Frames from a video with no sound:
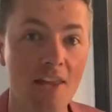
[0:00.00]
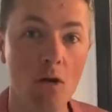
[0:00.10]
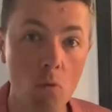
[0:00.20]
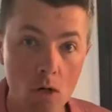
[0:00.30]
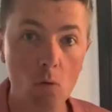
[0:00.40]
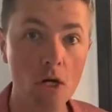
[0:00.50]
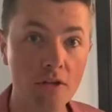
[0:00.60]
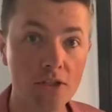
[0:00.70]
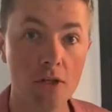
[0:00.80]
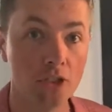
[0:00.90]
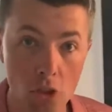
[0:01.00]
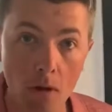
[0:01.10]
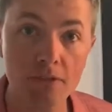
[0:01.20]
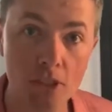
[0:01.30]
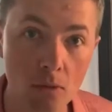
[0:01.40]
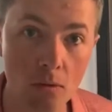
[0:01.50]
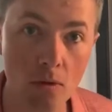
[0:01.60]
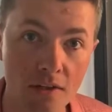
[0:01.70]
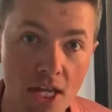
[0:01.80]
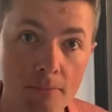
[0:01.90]
They want to work with you and you obviously want to
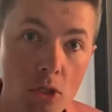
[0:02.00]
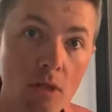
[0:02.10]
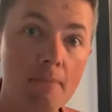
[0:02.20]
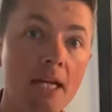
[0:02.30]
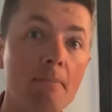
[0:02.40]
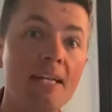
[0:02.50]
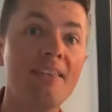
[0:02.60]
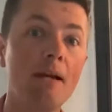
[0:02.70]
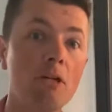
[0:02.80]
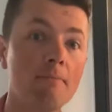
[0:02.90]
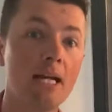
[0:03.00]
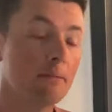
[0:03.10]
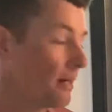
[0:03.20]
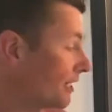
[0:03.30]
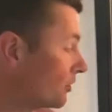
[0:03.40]
with them. You want to make money, they want to make money.